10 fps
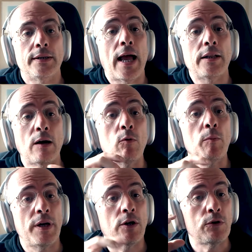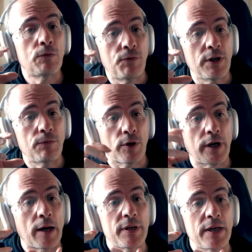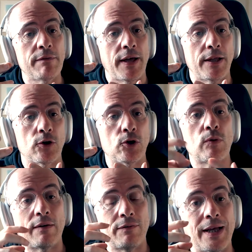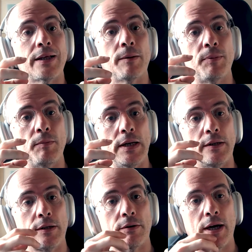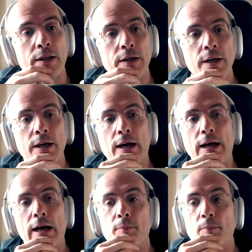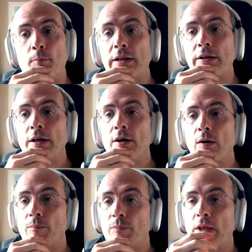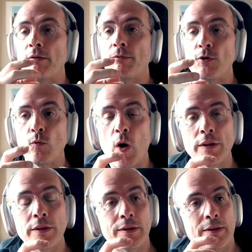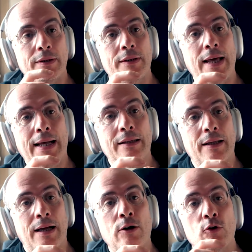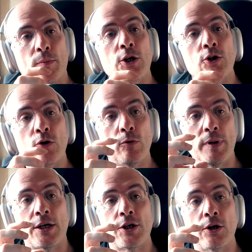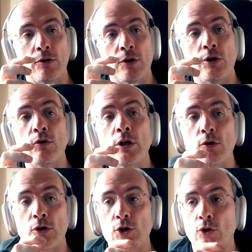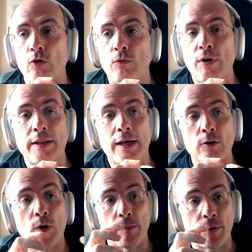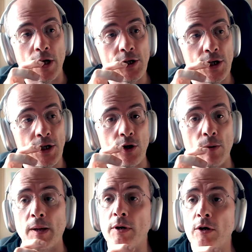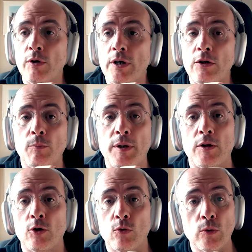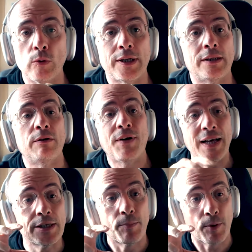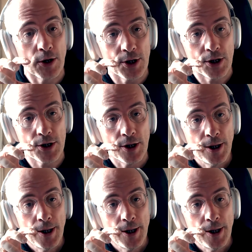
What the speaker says: then that would be a good fit for an RPA vendor to have that capability, right? But if you want that automation to be executed, you need also to find out what the process is, or maybe you need to be the tool that defines the process.